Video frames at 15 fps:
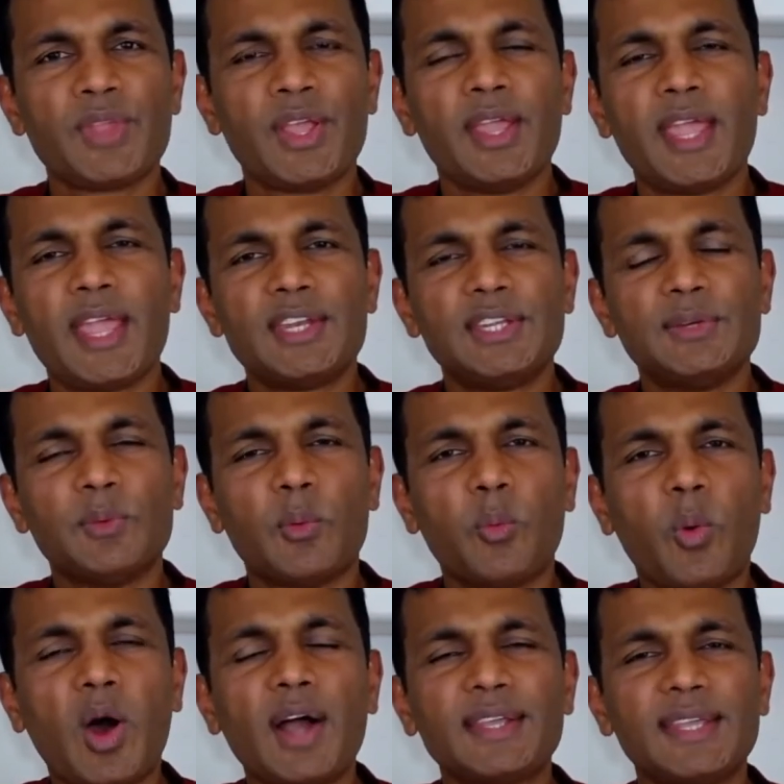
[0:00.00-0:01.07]
And you were
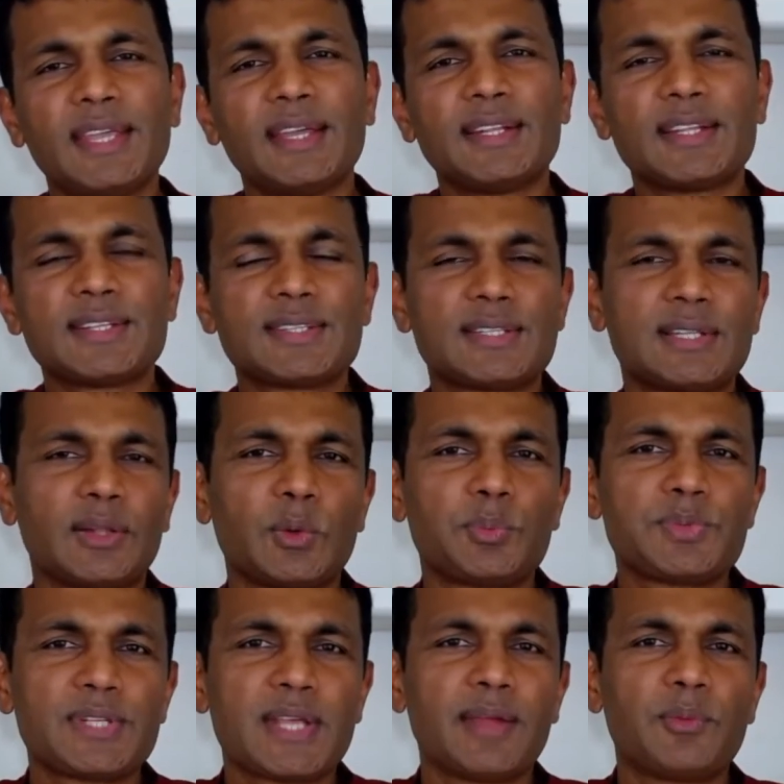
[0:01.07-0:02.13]
walking and the sloped
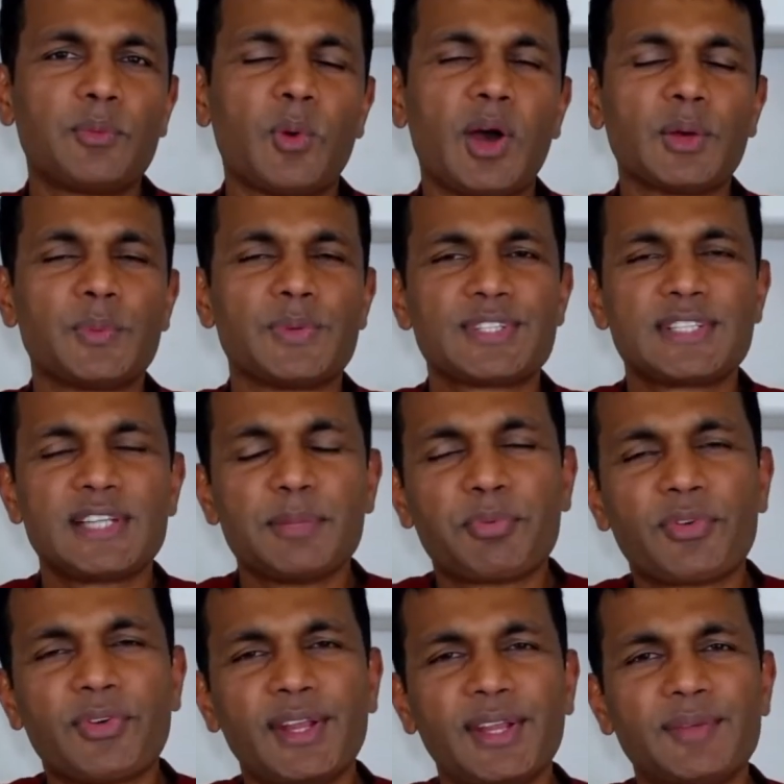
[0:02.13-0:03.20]
sidewalk was
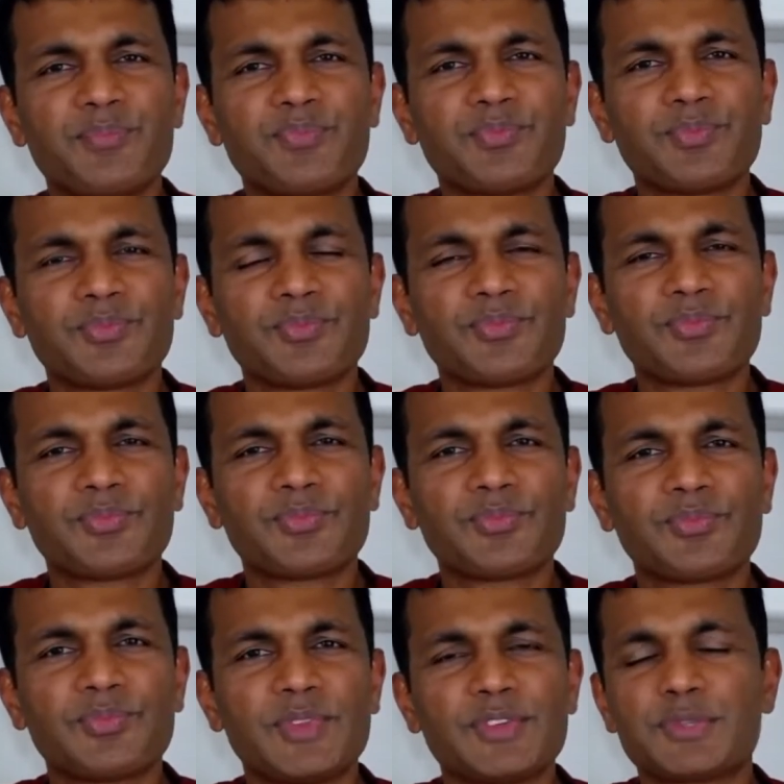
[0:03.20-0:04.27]
slippery.
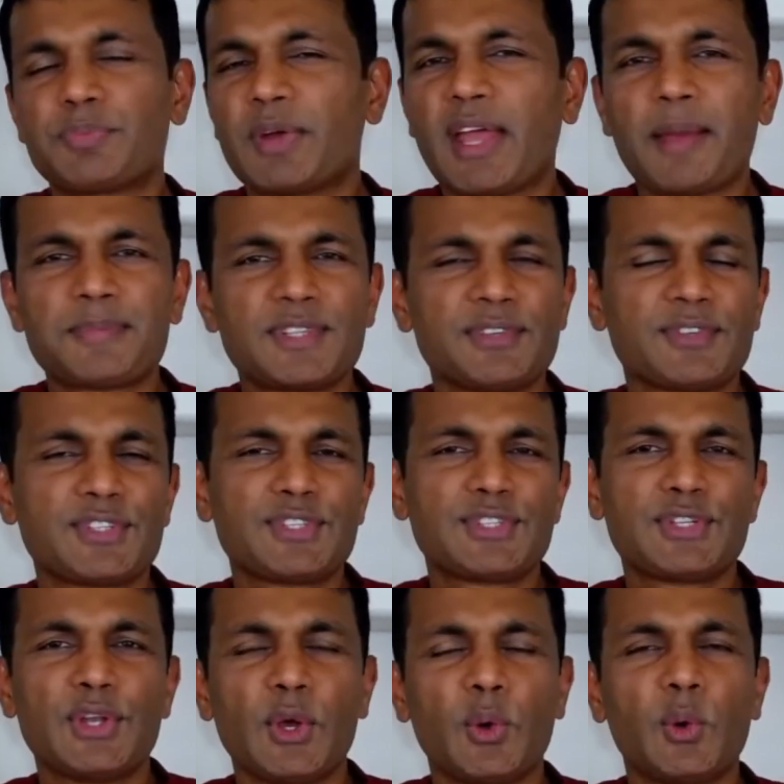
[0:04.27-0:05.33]
There was
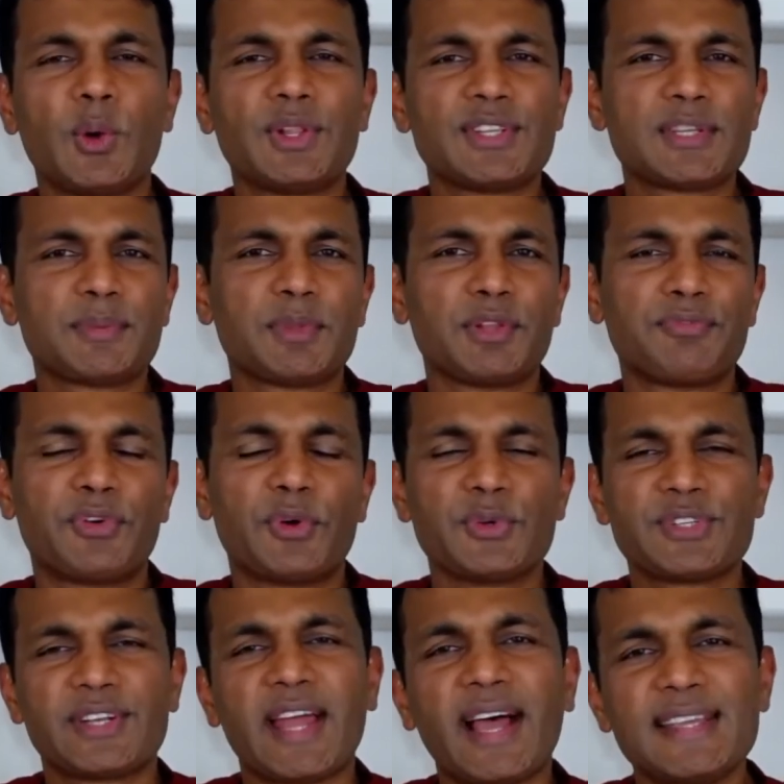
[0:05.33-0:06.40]
snow or some of the
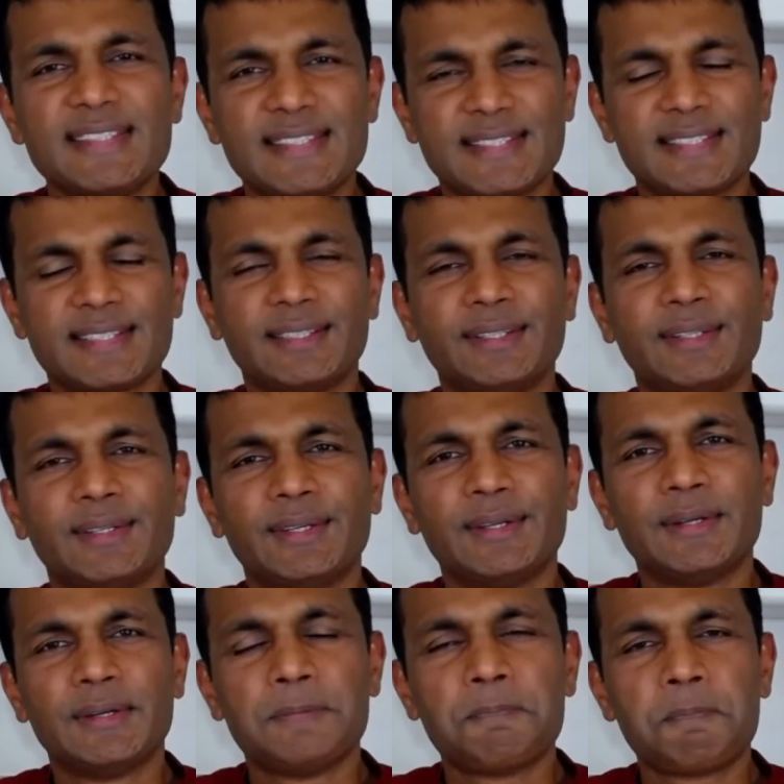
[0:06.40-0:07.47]
frozen ice.
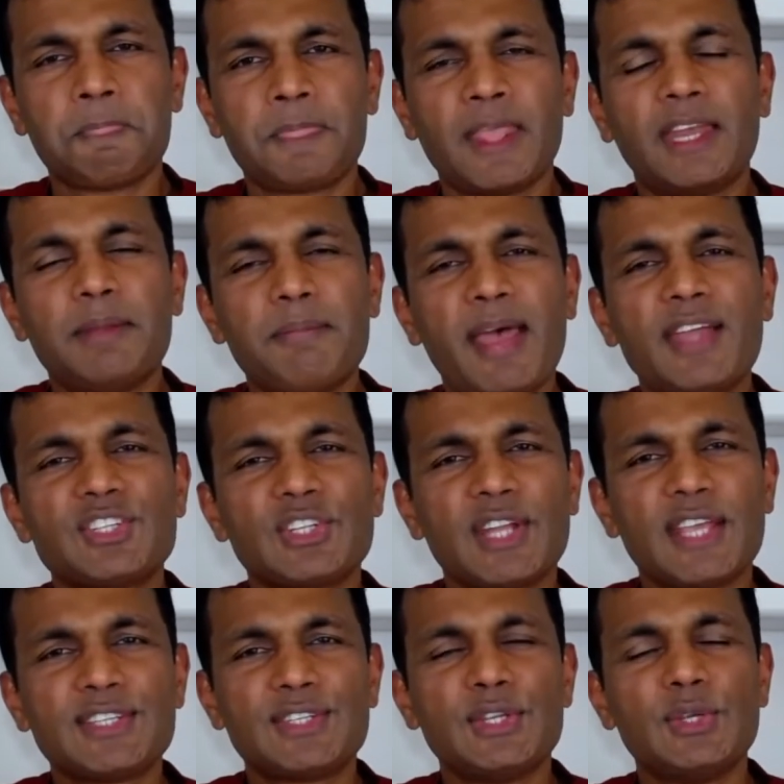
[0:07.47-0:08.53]
And imagine
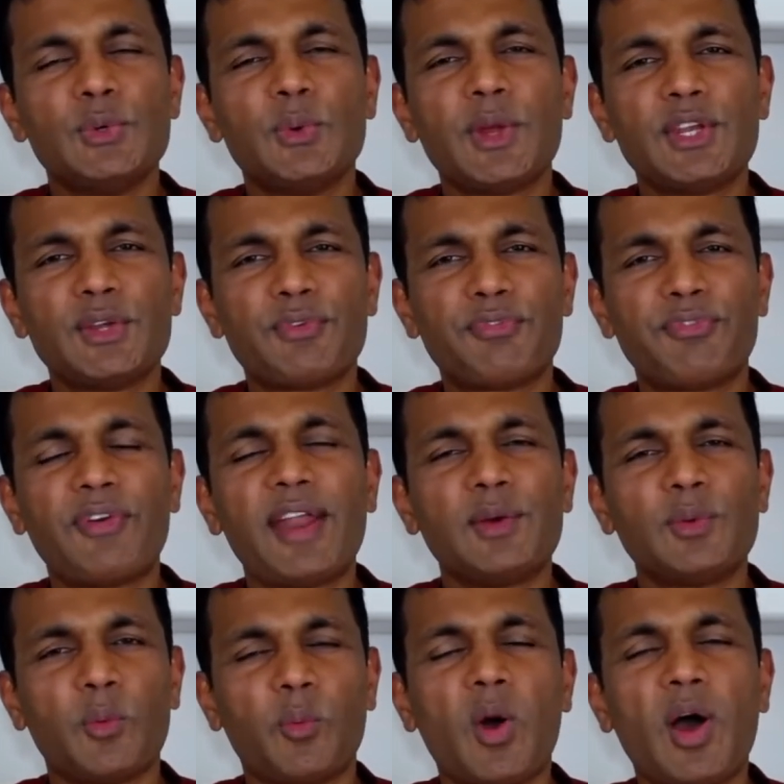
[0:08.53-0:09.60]
as you and your friend
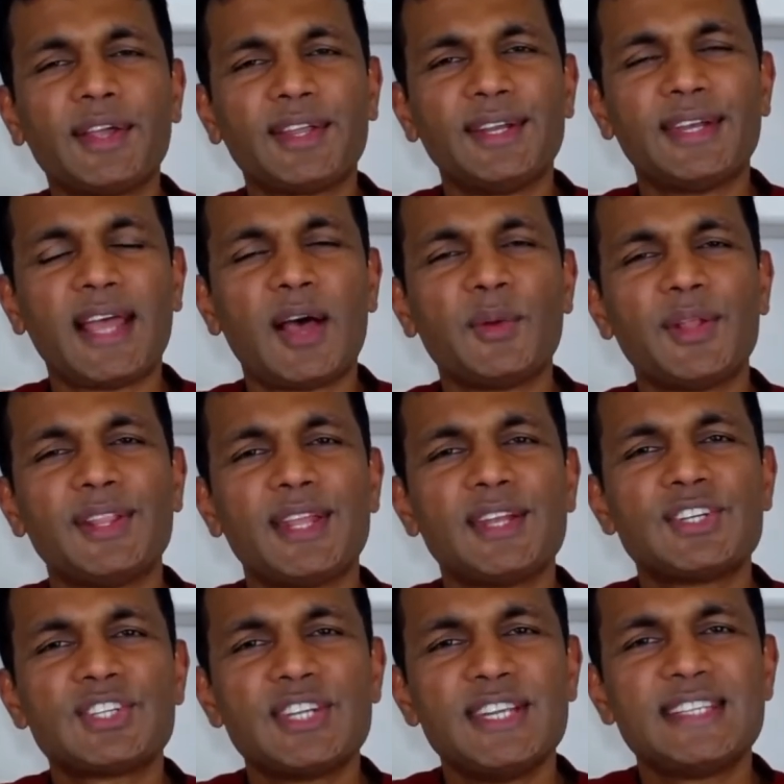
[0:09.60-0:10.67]
were walking down and then
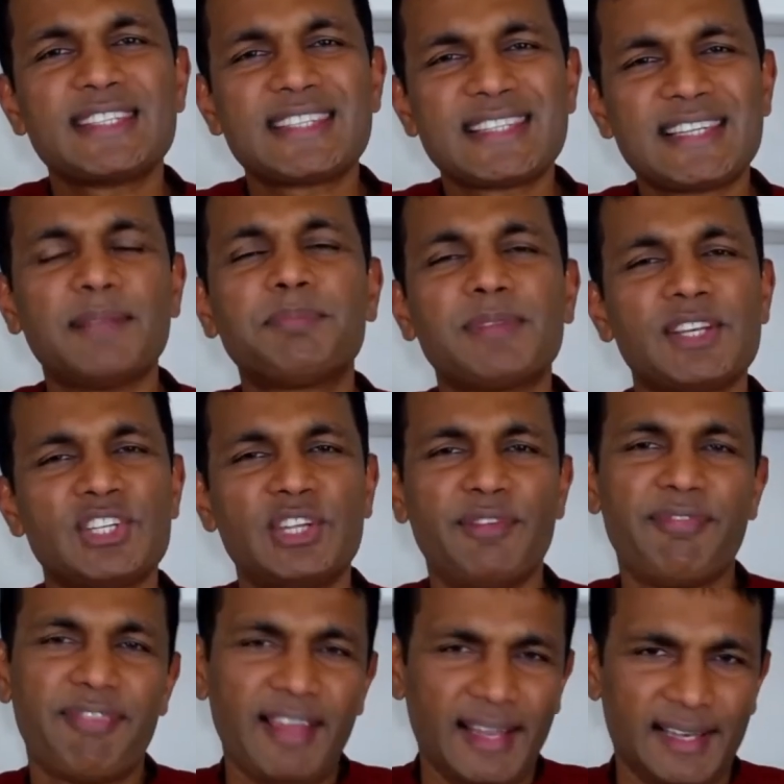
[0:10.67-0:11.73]
she slipped and she
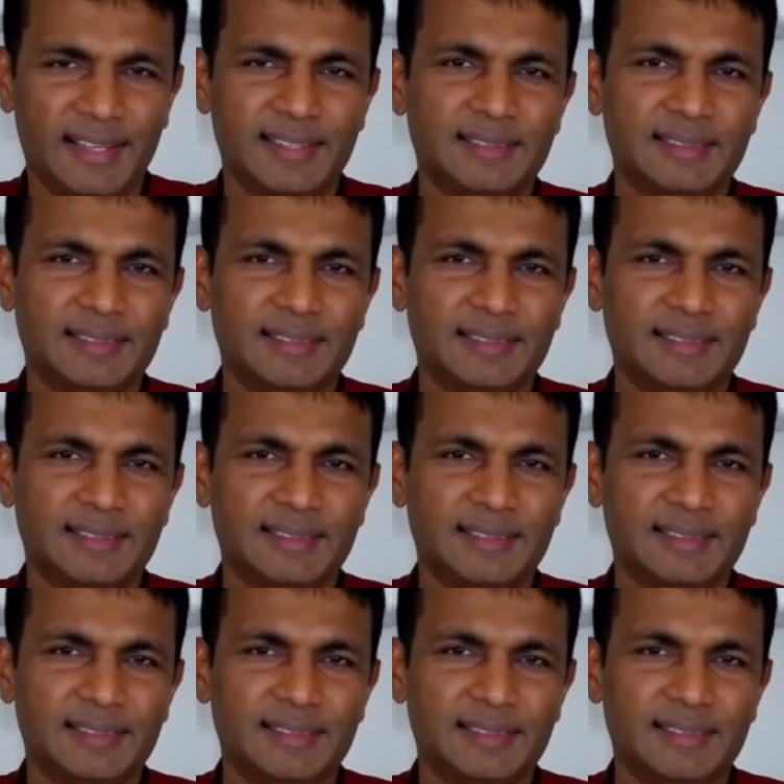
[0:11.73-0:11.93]
fell.